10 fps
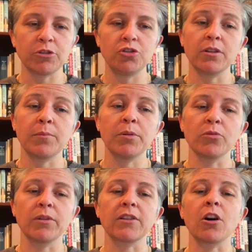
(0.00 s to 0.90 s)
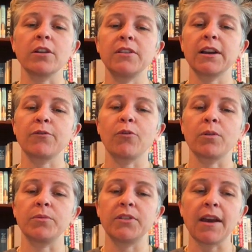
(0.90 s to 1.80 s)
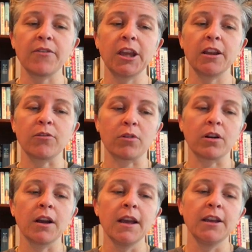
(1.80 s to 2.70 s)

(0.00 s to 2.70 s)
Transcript: which you can build with Contact Form 7 or,